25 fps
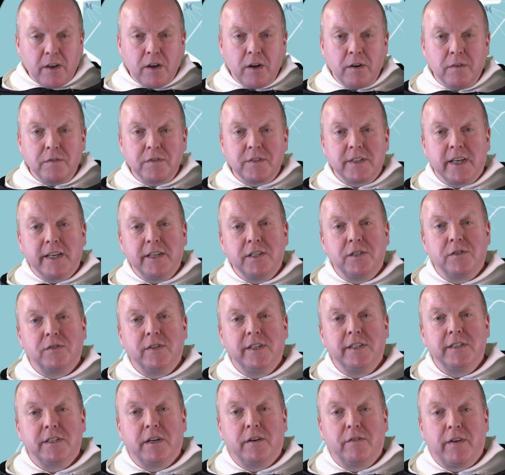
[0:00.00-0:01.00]
of St.
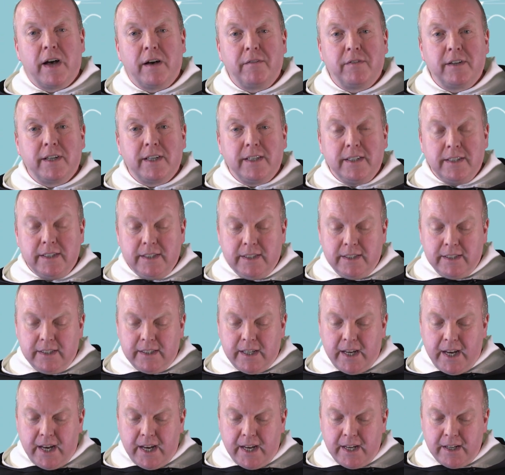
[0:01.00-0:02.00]
Teresa of Avila,
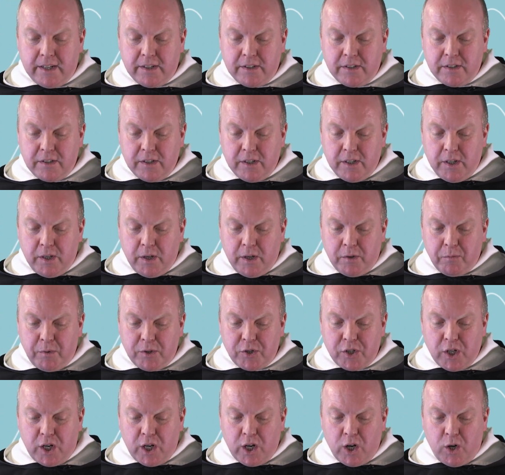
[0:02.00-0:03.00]
and
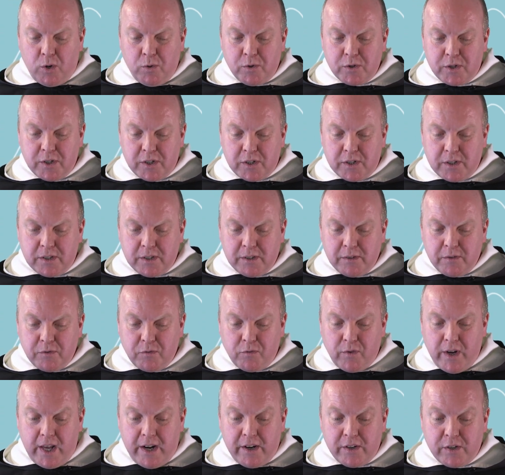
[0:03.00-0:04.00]
when she closed it,
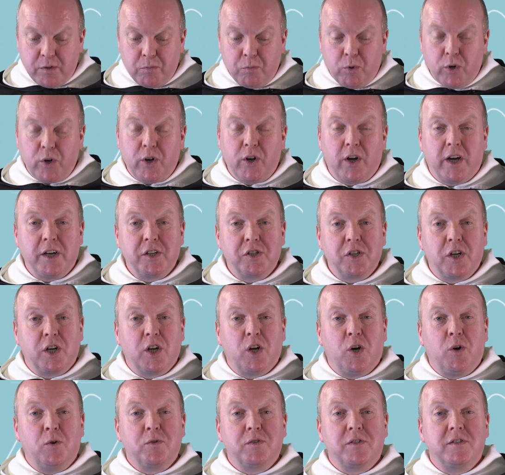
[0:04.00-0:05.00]
read it in one night, she
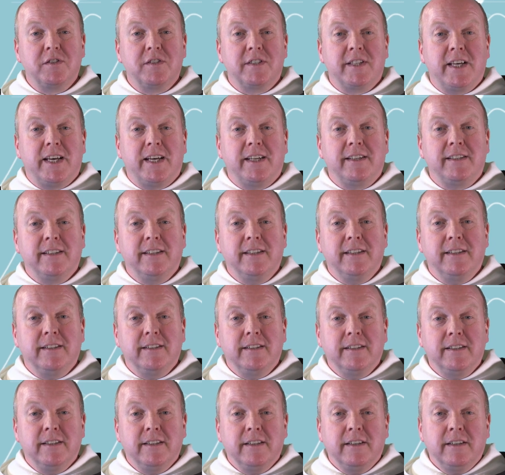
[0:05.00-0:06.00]
closed it and said,
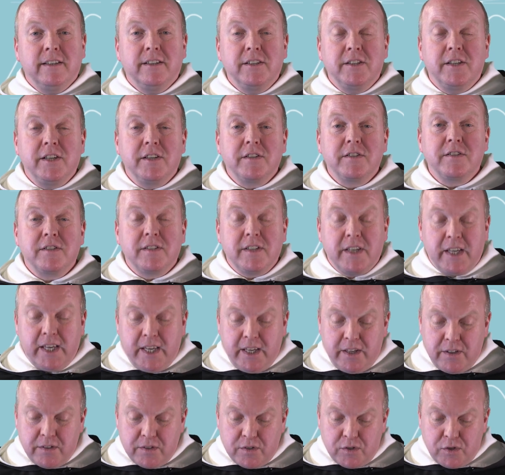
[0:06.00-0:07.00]
This
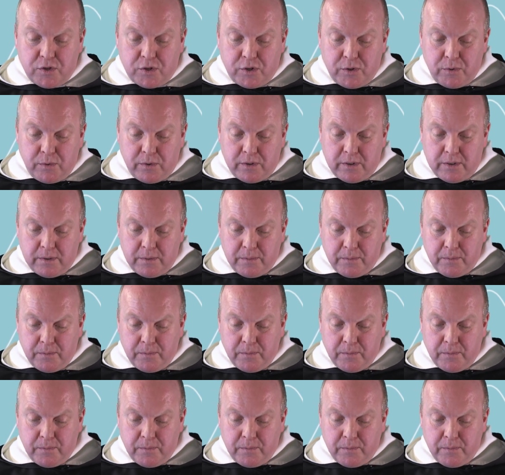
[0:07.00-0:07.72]
is truth.